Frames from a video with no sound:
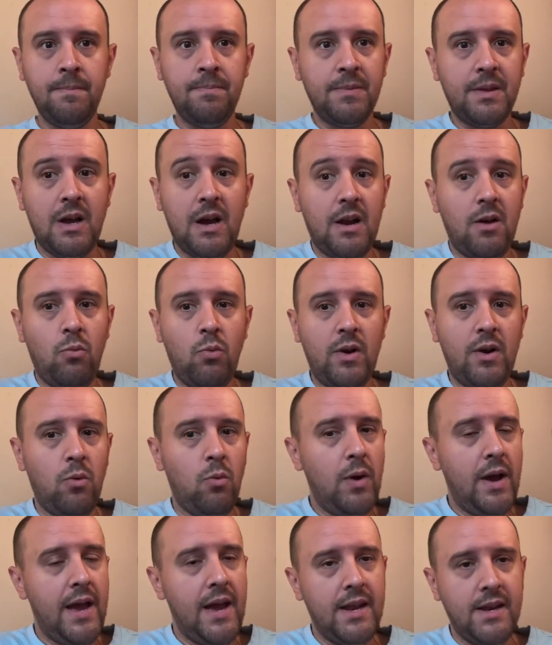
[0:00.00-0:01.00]
kind of went
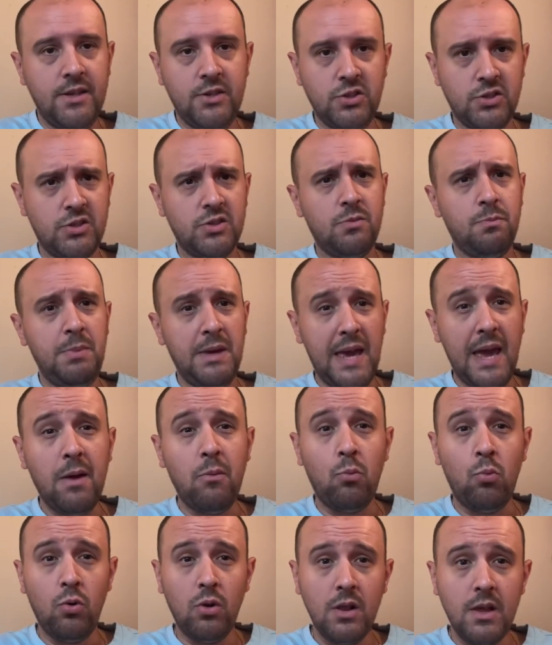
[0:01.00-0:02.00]
away, and it just
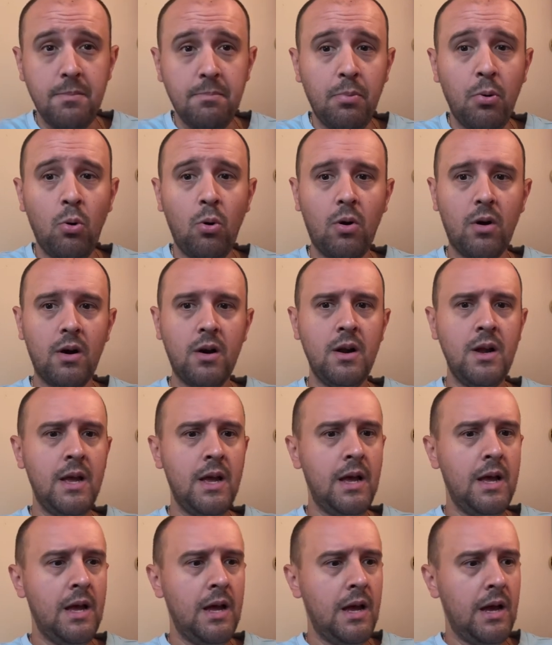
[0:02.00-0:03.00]
became really poor.
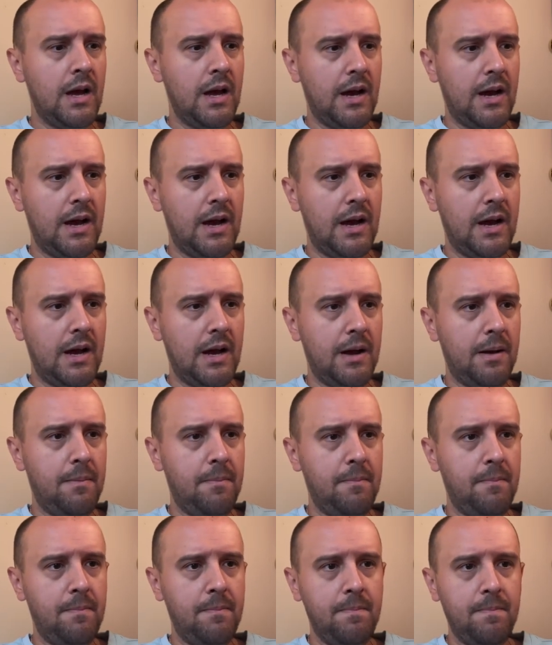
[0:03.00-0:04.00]

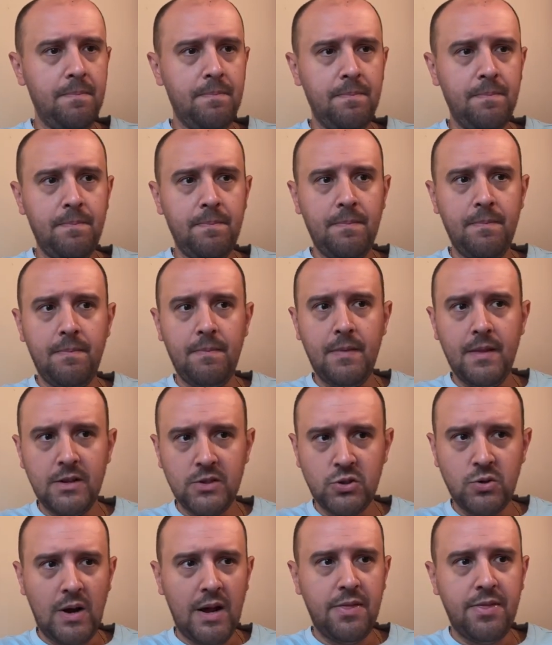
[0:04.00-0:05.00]
Um,
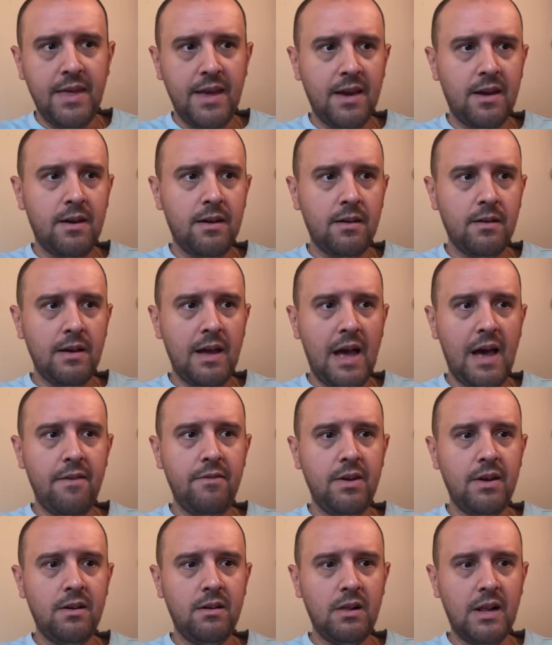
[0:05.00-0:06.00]
so I think
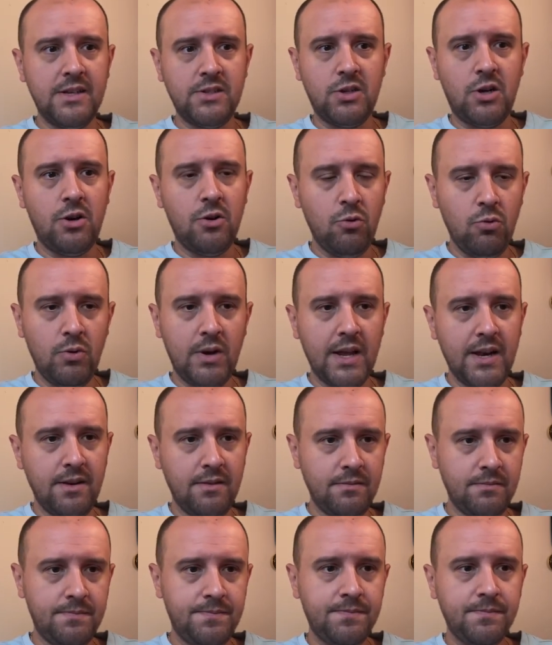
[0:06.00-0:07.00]
having Glazer, who
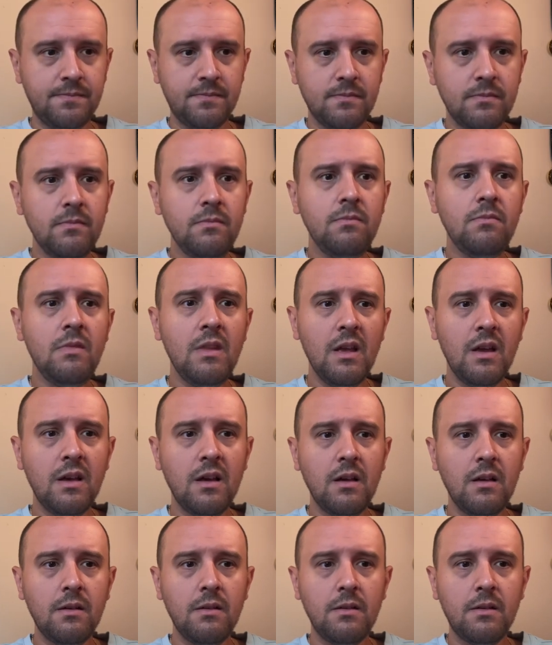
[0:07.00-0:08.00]
can
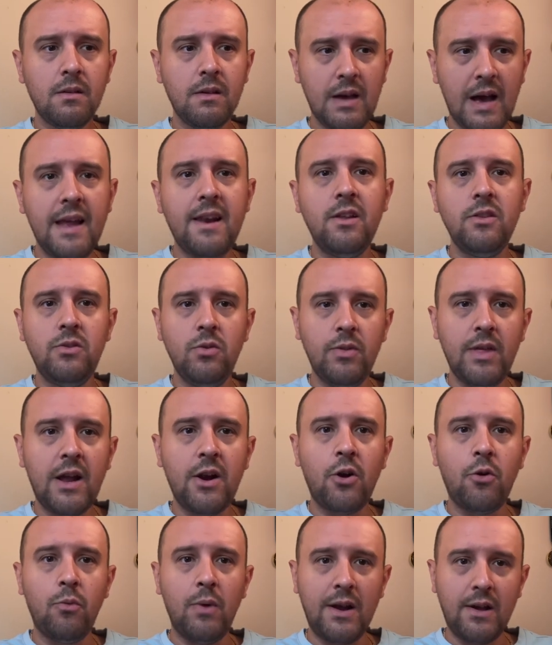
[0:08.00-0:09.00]
kind of do that
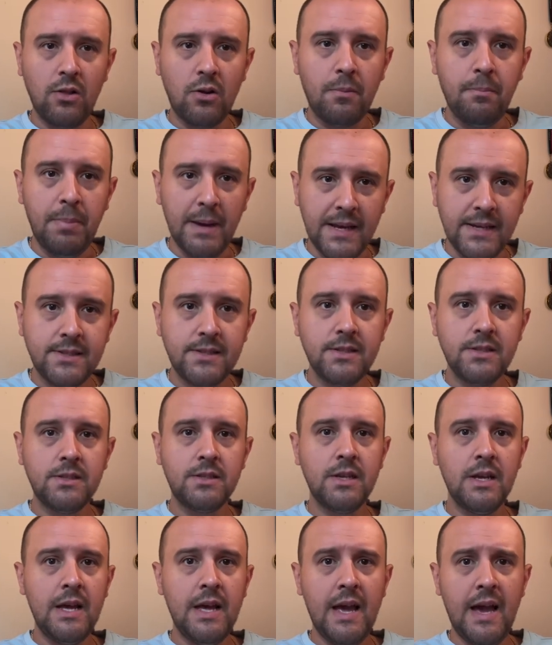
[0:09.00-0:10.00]
on a regular
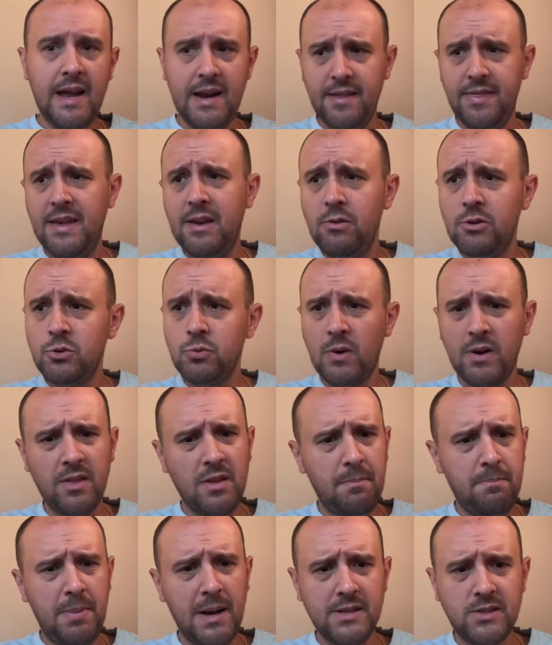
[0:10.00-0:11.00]
basis, and I think he was one of the
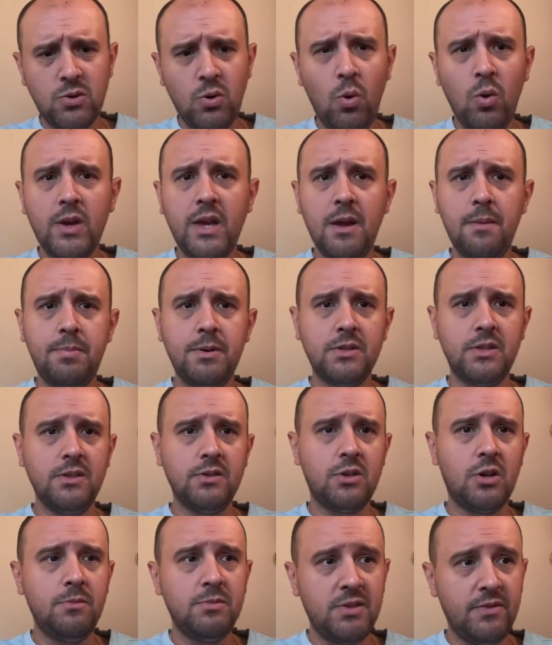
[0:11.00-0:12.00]
best goalkeepers in
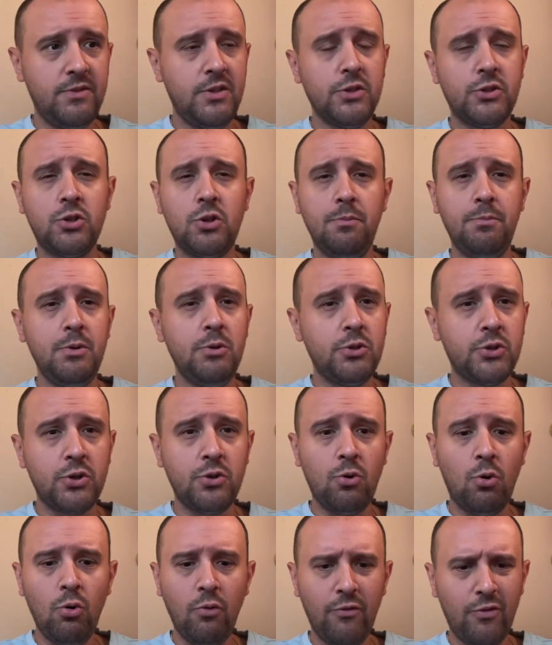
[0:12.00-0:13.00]
terms of distribution
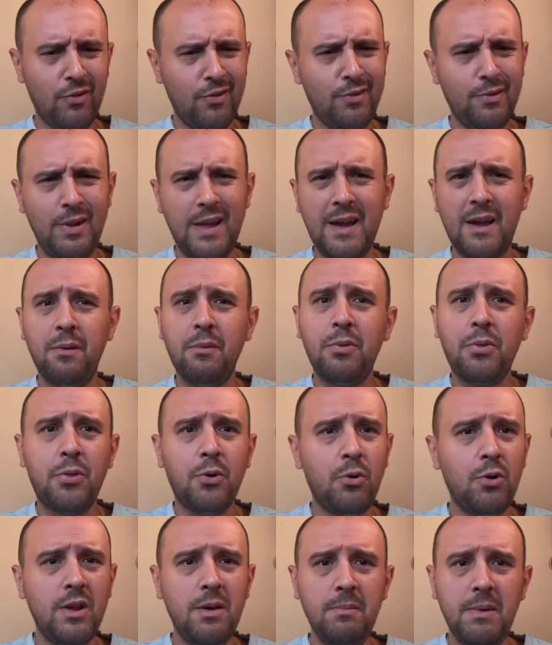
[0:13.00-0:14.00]
over like
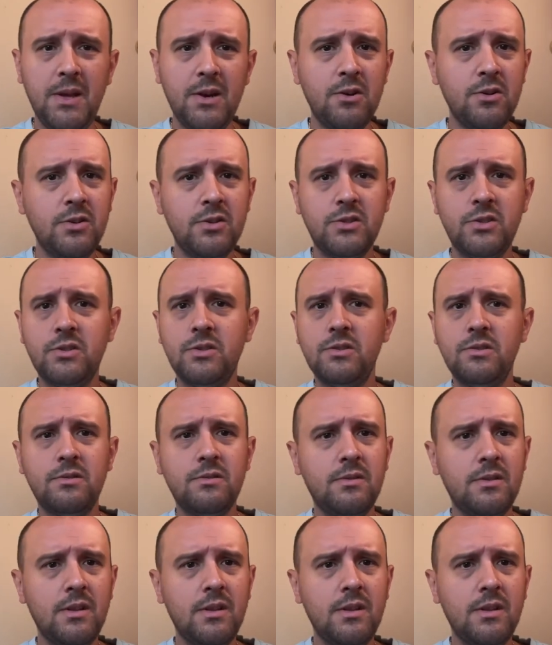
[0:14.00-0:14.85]
thirty meters